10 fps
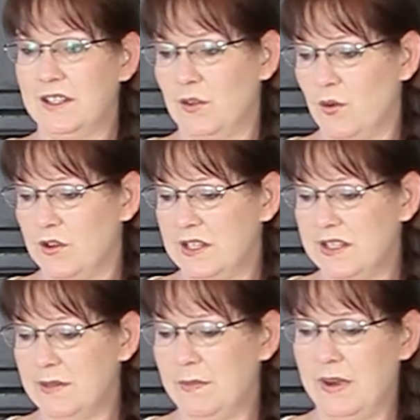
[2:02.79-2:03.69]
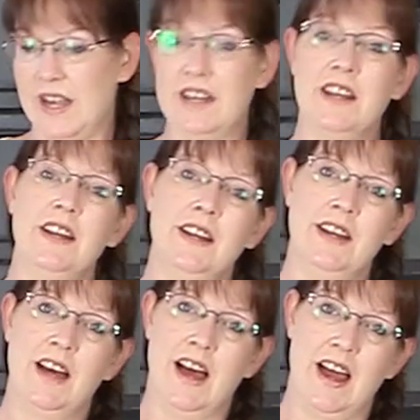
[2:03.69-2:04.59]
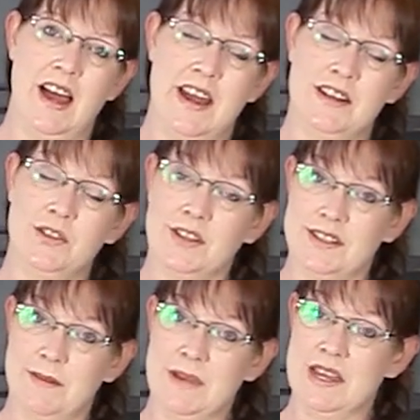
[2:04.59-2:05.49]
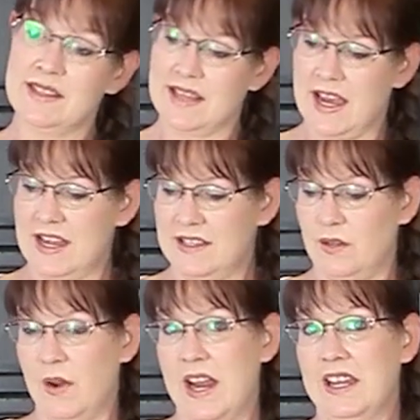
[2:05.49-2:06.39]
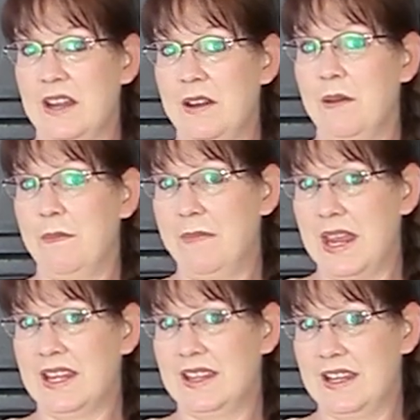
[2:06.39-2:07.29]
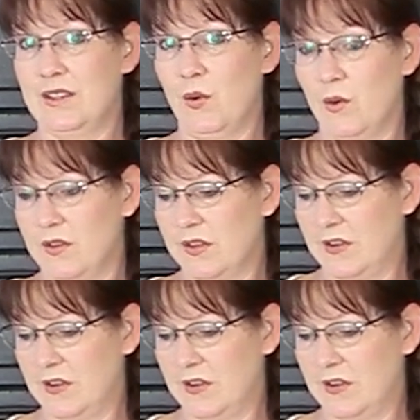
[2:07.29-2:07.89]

it to the horses, but I took some inside so I can make these horse